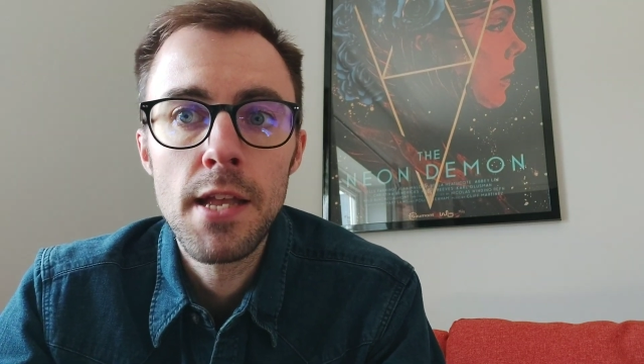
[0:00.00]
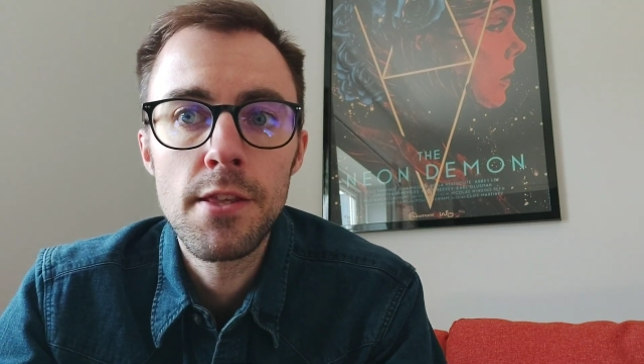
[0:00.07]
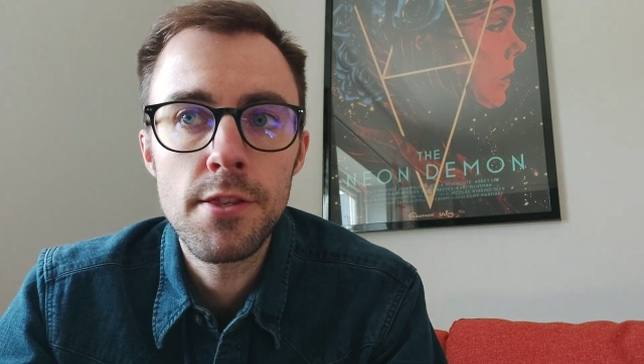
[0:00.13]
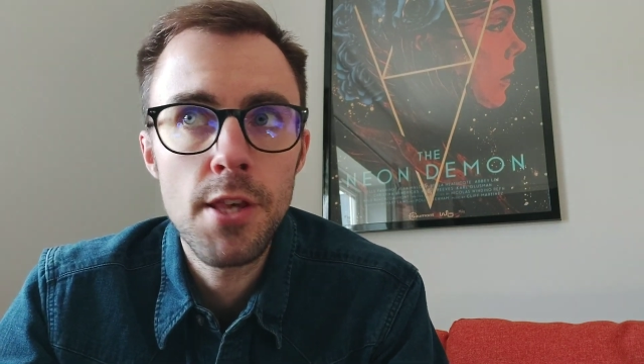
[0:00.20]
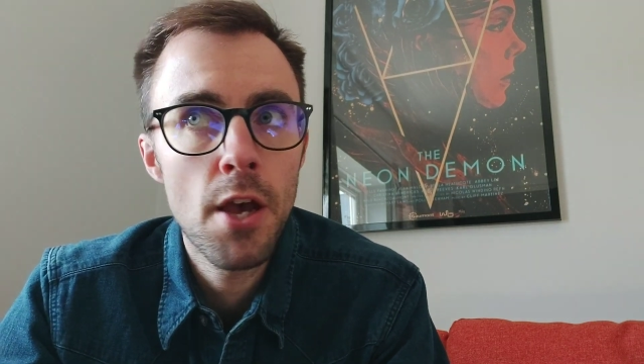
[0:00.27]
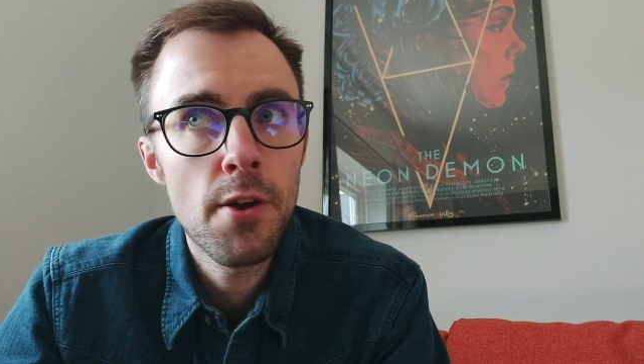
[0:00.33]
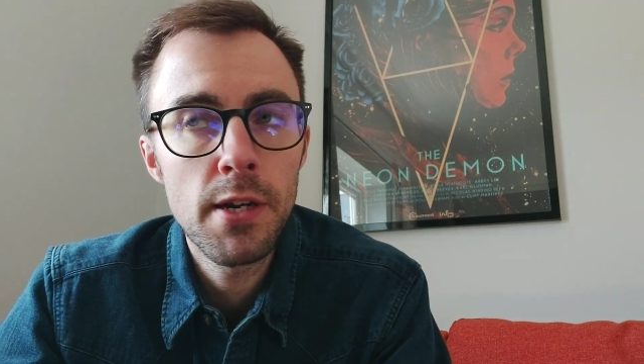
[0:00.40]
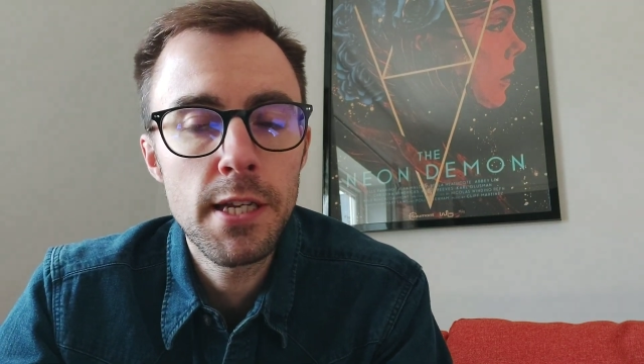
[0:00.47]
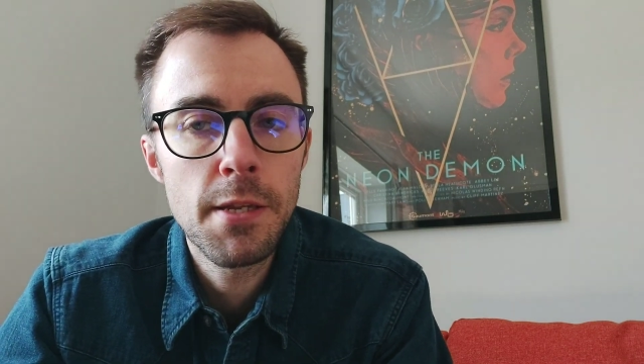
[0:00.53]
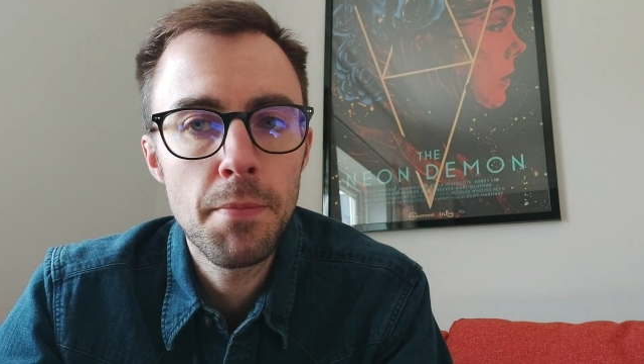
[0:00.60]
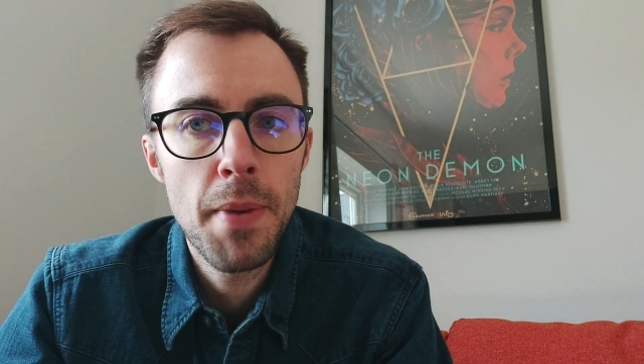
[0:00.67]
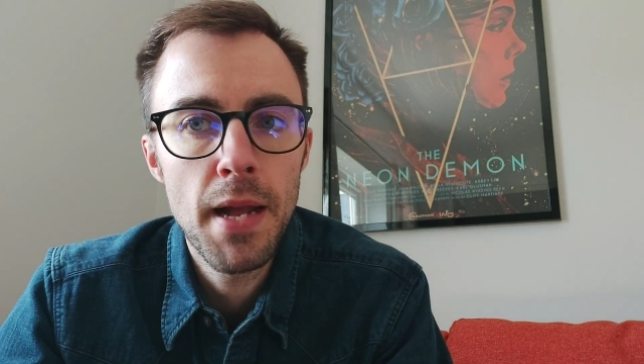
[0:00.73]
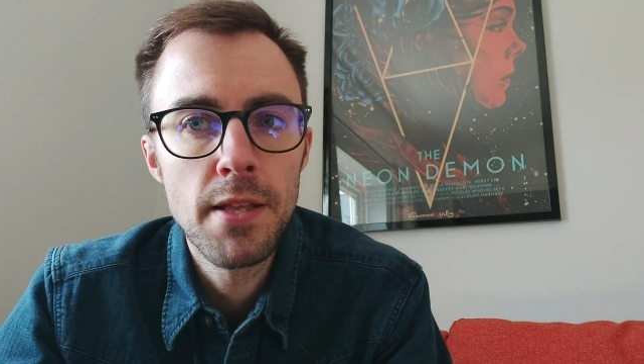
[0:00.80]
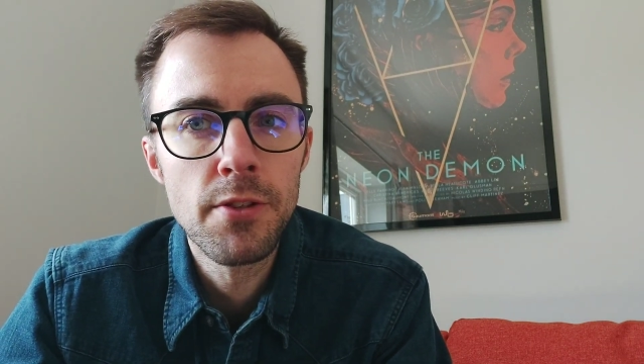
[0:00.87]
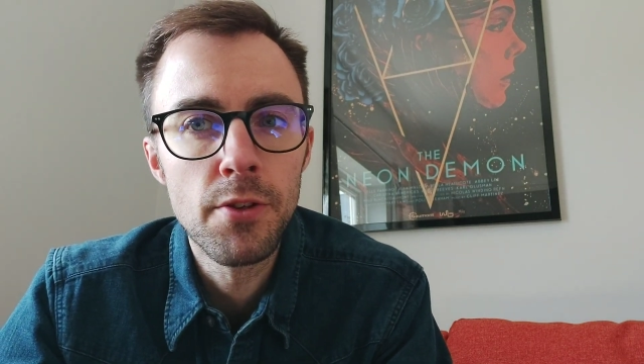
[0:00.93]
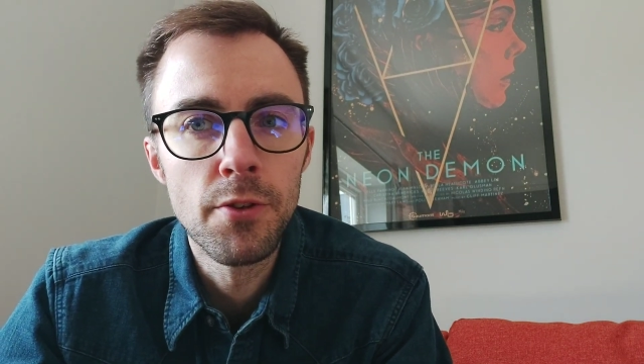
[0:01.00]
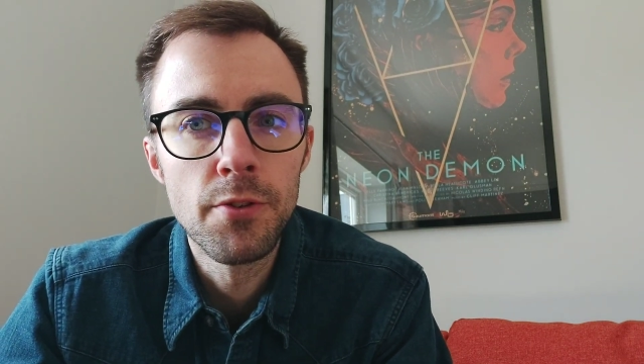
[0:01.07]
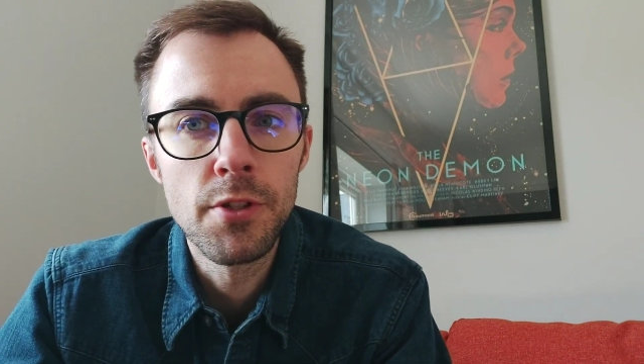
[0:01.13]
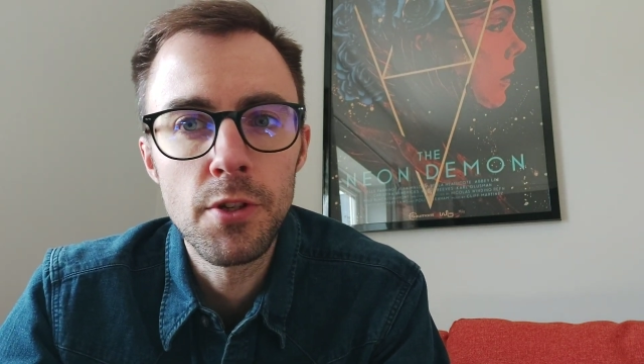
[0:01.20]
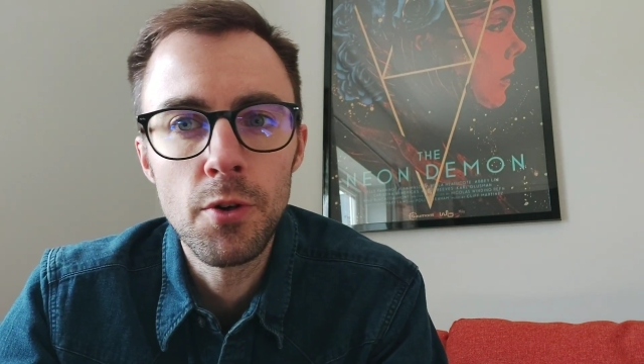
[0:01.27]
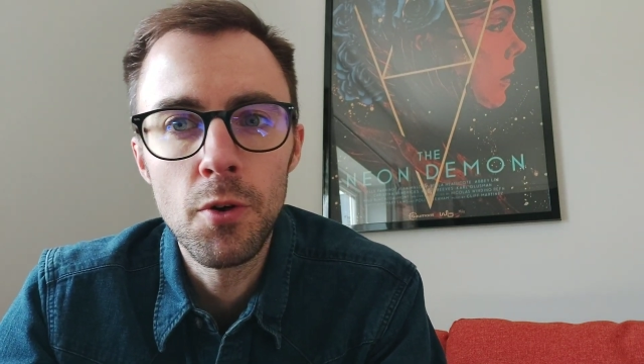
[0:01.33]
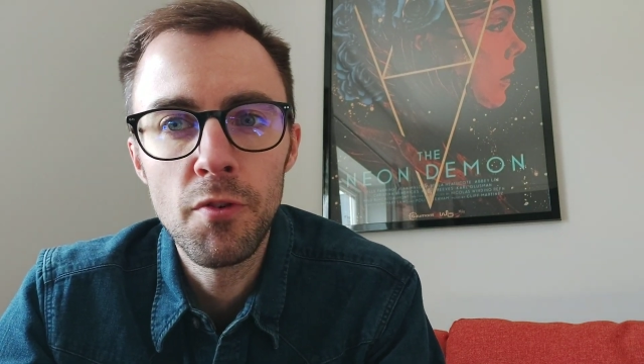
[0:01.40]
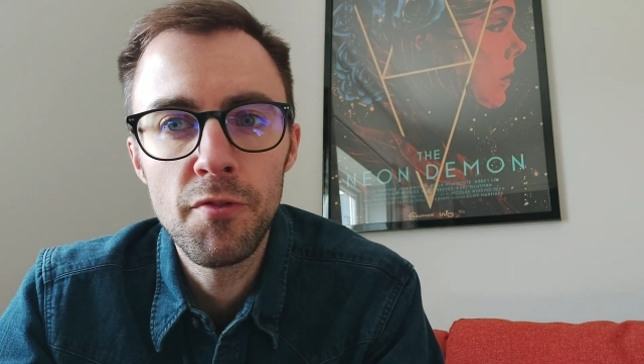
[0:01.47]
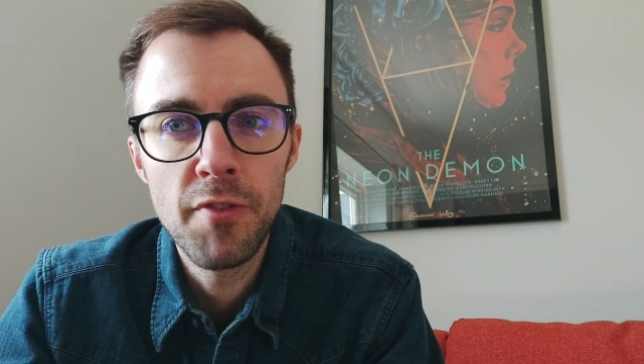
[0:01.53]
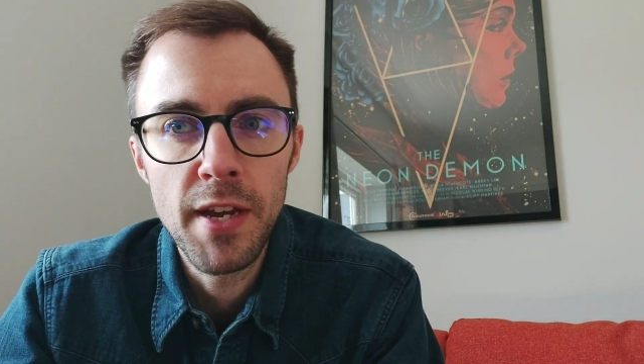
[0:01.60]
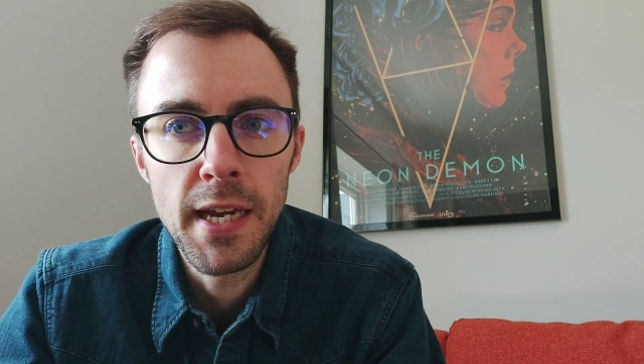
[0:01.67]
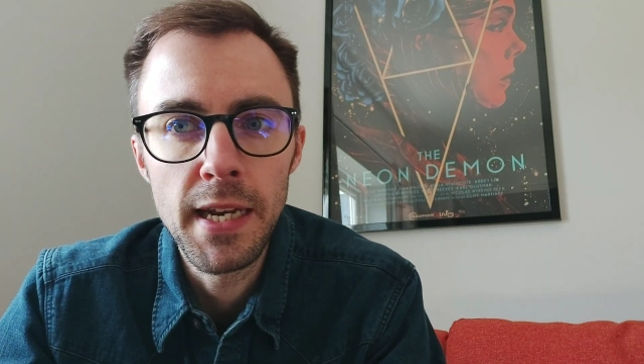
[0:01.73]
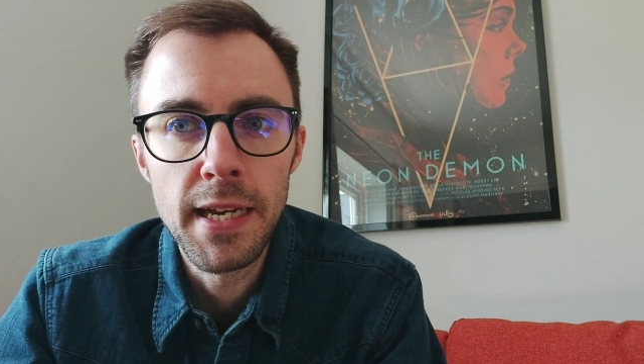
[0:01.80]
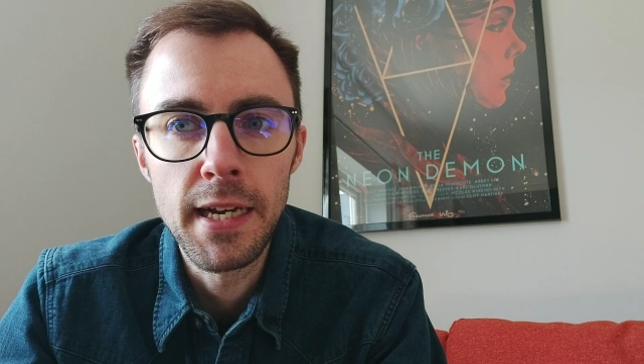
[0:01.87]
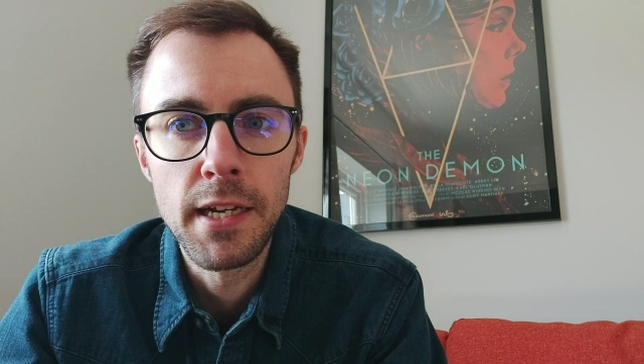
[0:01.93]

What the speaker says: Totally depends on your feeling